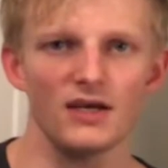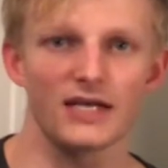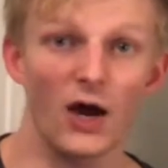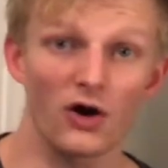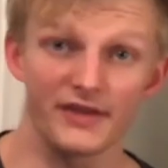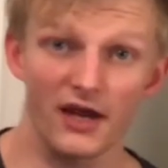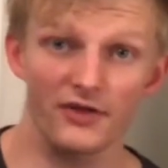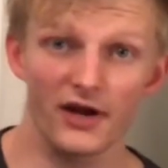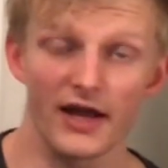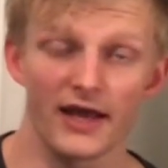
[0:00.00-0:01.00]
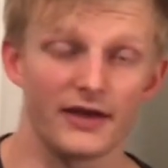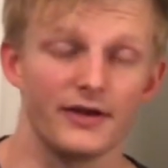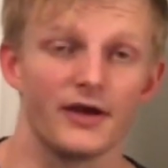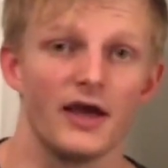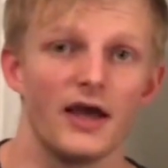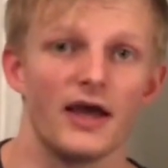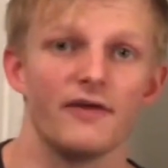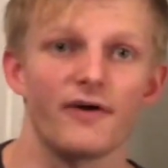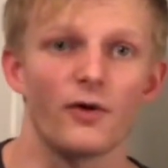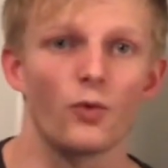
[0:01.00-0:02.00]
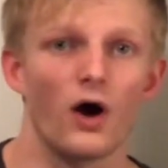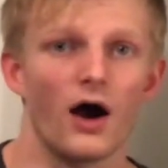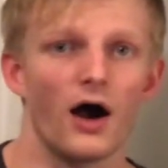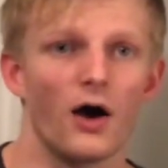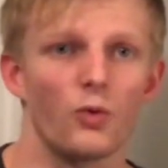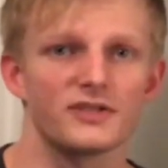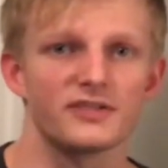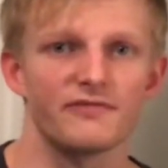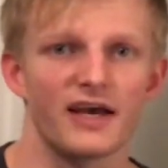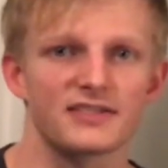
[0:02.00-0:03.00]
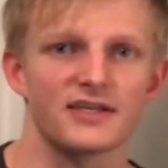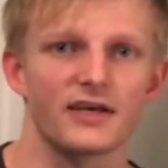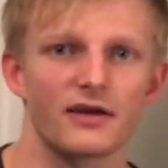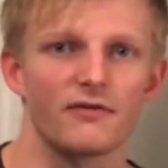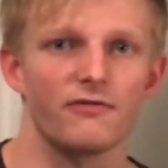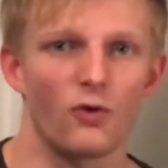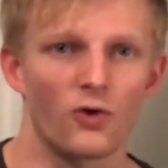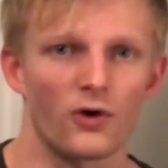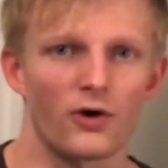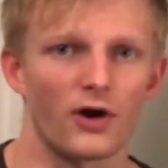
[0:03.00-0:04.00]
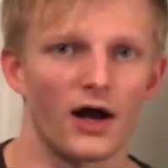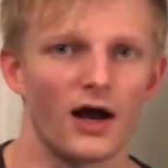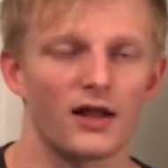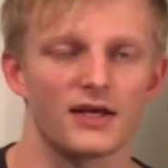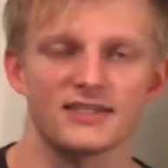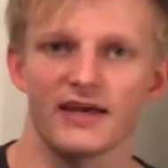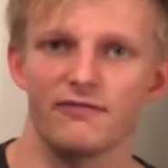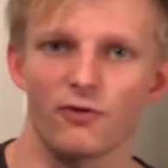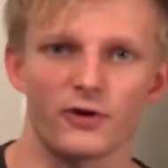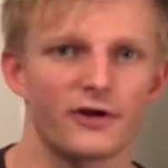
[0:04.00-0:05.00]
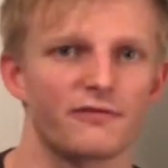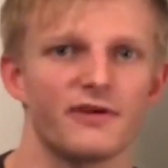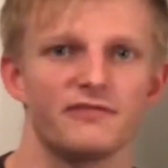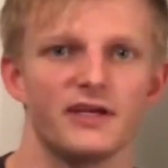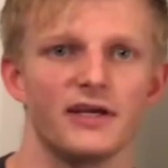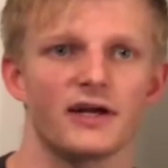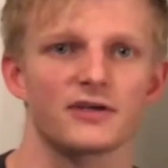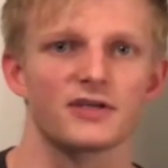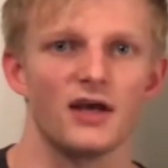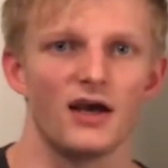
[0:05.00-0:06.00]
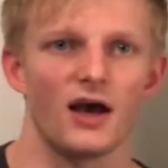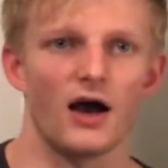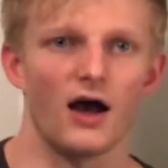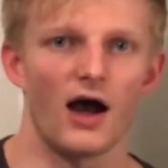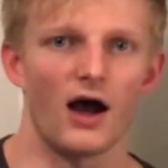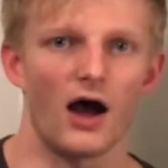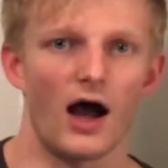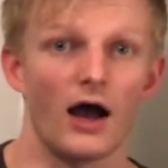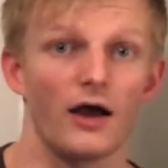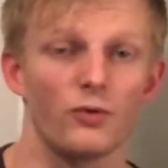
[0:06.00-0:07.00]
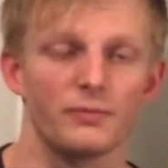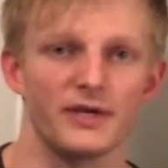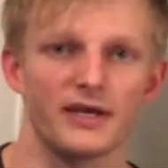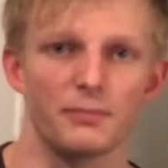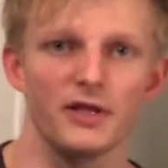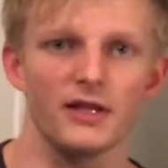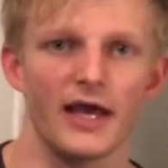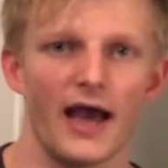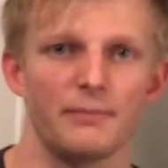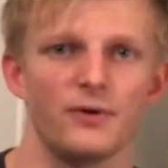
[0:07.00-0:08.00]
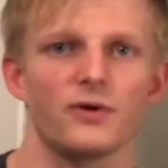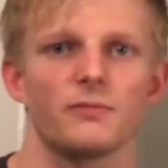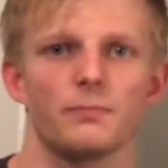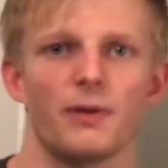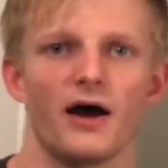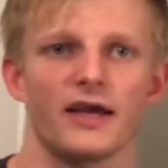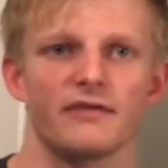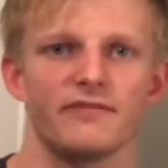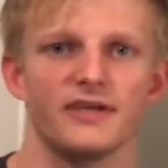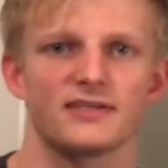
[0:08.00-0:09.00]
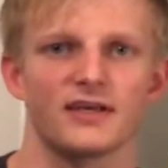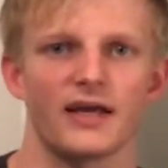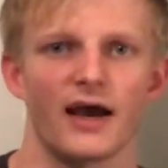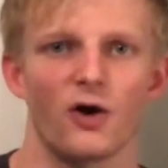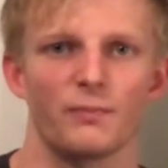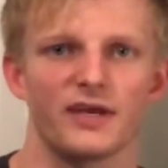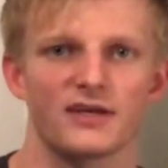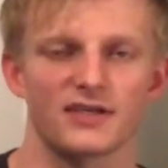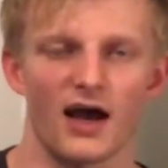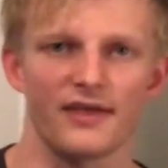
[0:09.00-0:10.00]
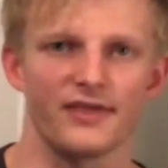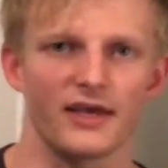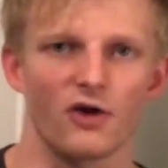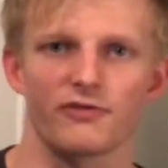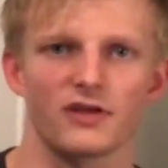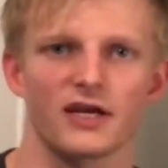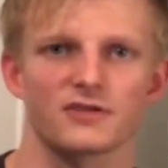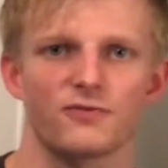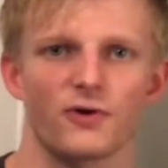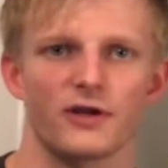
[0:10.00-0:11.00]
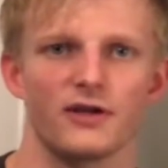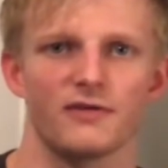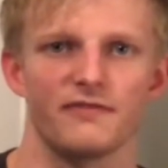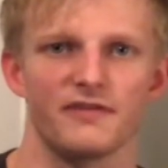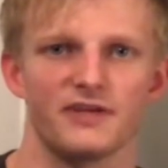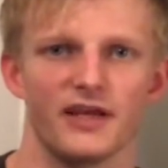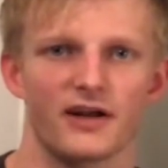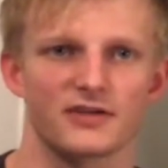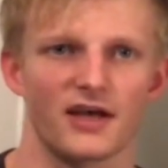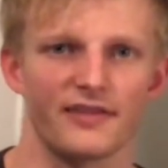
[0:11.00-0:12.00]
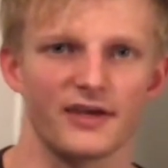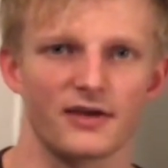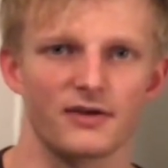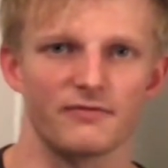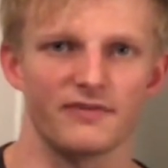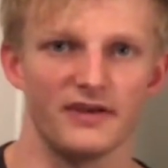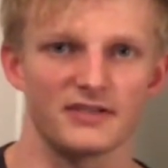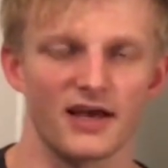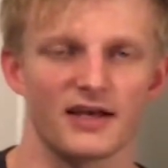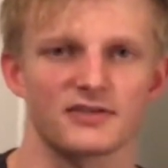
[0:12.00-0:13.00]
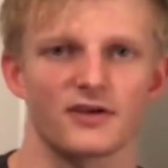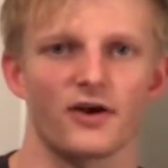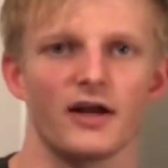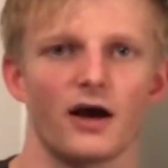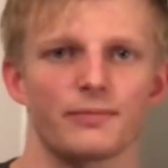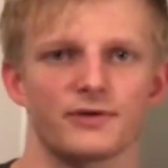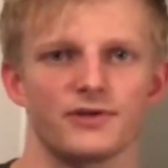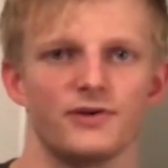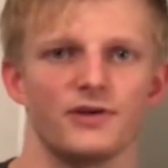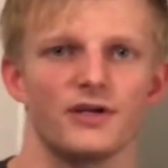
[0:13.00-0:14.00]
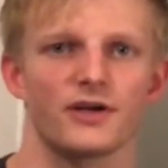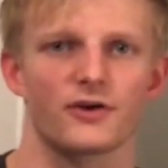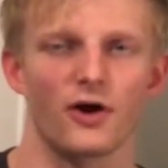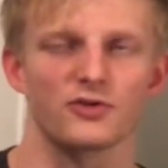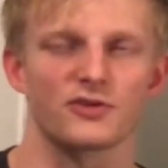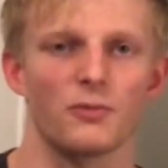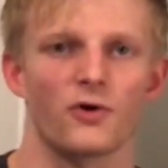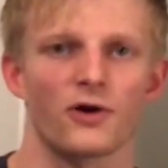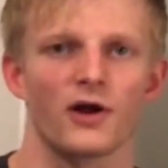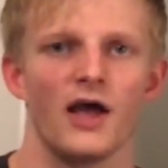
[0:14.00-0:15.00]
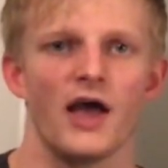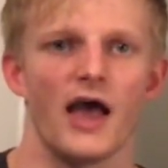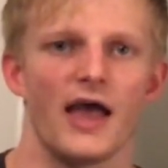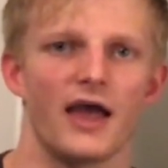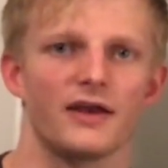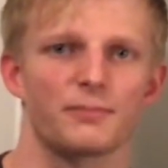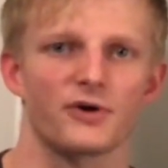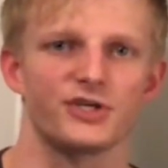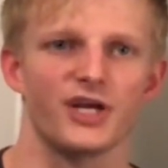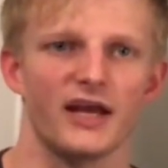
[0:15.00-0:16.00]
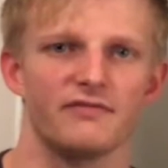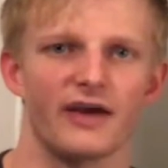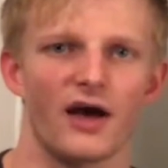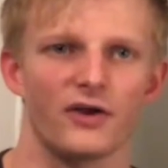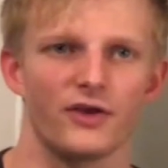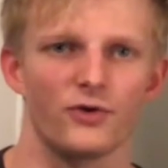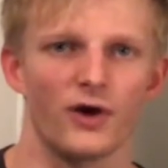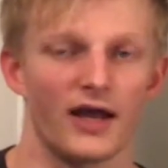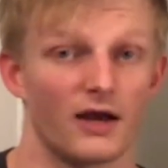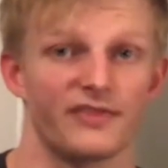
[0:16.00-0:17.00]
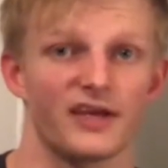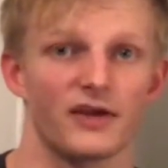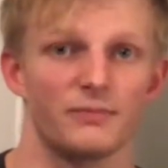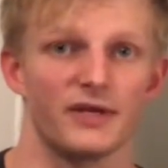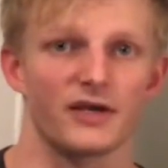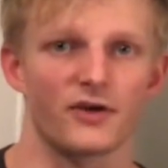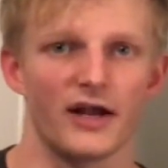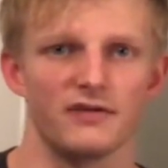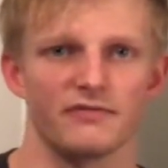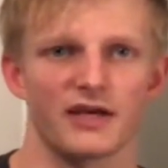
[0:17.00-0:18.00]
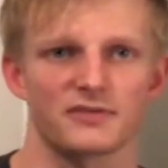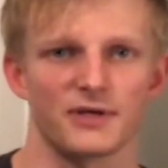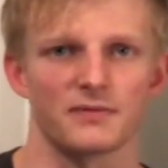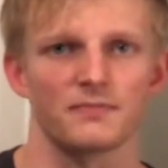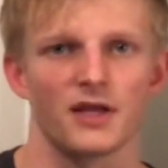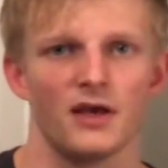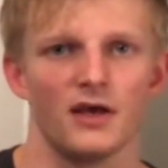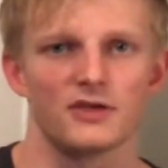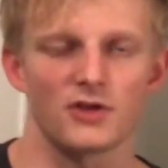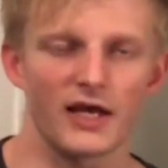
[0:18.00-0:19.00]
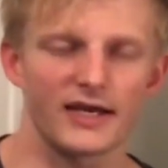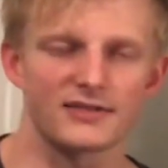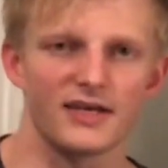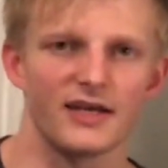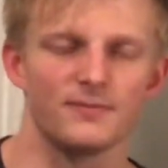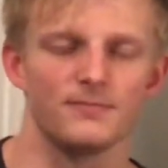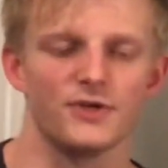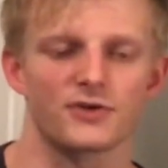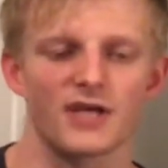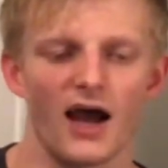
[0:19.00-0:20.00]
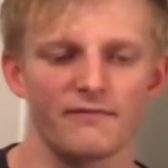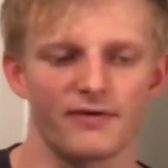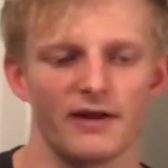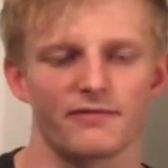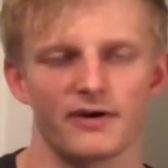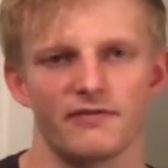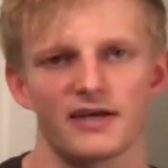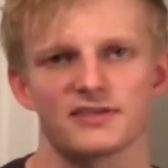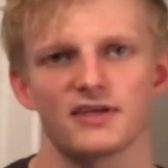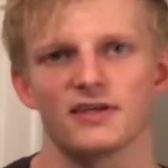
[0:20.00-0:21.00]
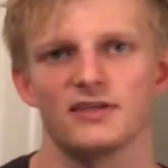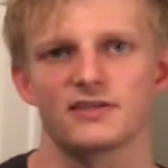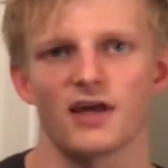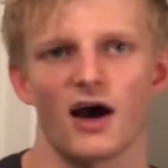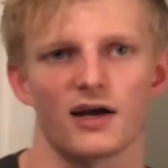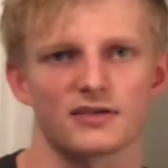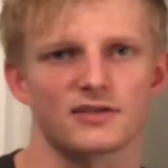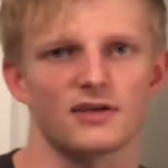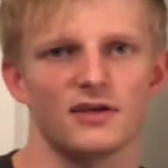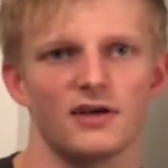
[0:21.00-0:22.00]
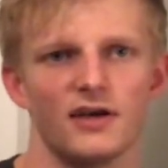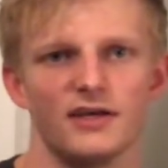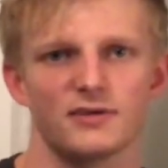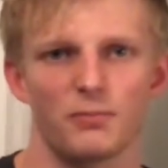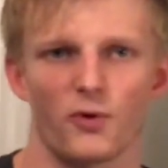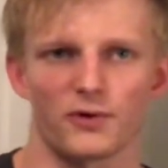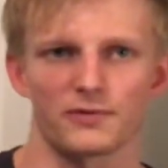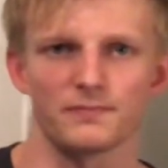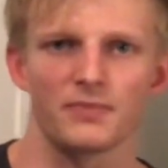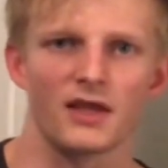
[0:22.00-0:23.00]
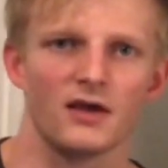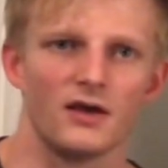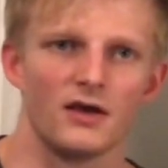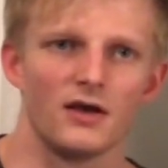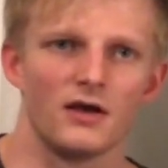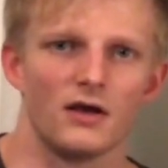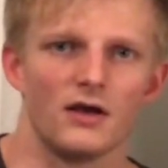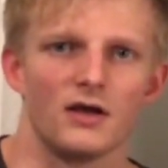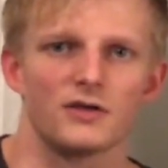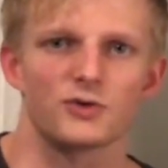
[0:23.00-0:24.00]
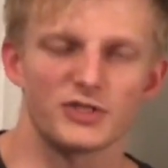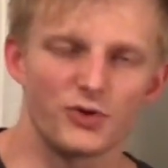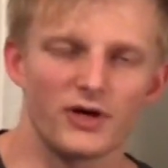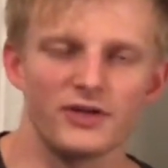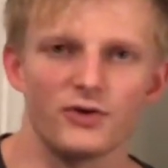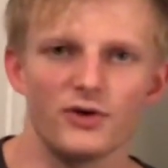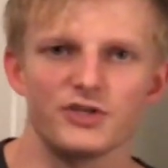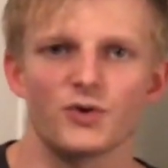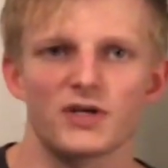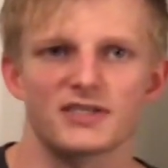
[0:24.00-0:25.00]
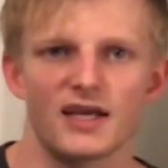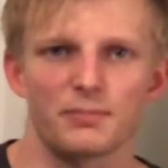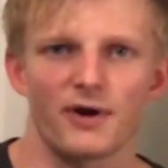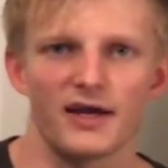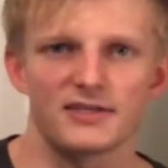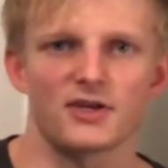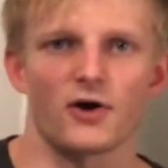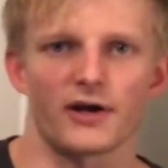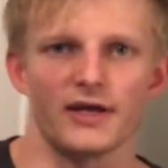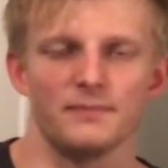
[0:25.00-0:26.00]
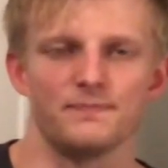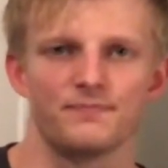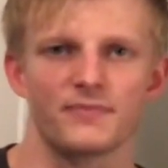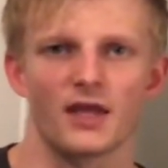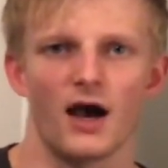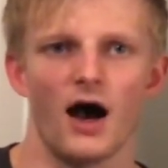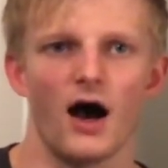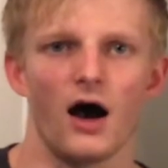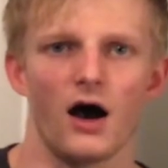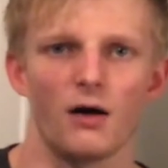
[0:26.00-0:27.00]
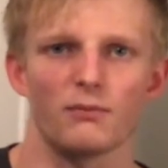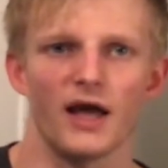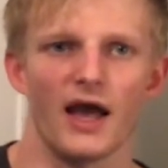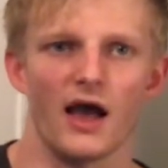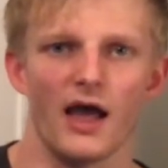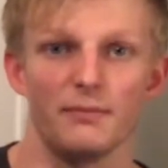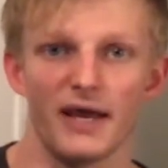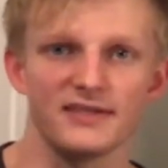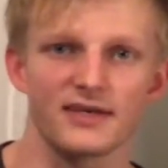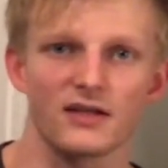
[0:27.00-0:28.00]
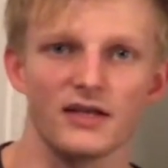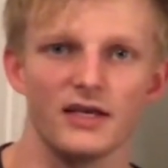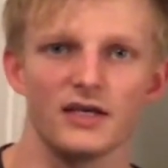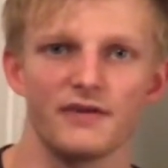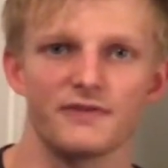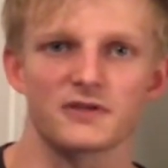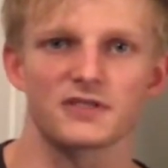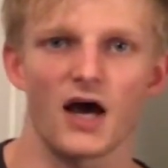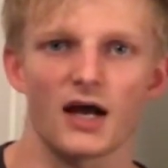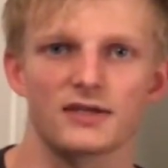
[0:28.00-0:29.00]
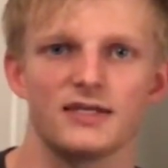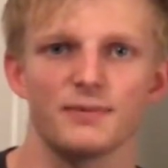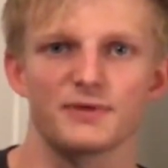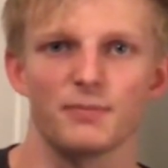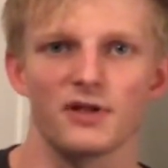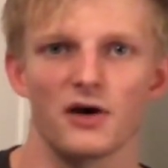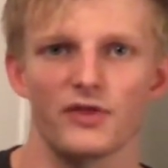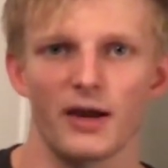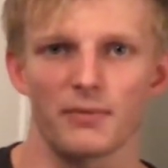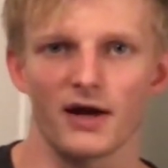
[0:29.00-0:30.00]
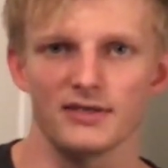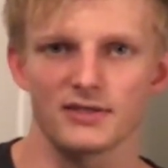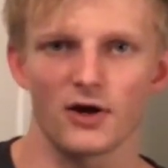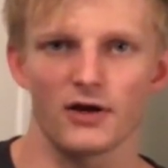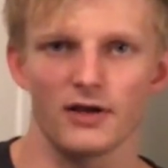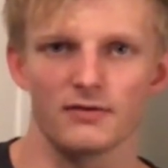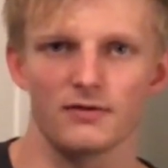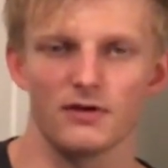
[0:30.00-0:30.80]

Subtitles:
Now, on the other hand, if I was investing for let's say 40 or 50 years, I would be completely happy with buying Visa now, because I think over the next 40 to 50 years, I think Visa has a great opportunity to grow some more and appreciate in value, and I think it'd be a great investment. So like I said, your time frame for investing these stocks is important. So what you want to do is you want to set a price target, and basically if your stock dips below that price target,